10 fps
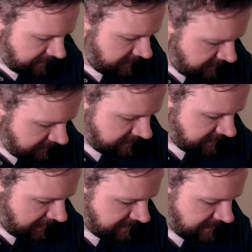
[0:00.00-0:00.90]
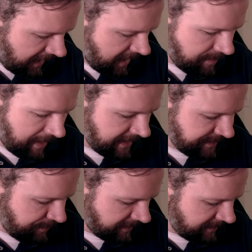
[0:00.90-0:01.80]
There's that time
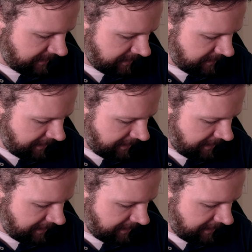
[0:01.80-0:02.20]
aspect again.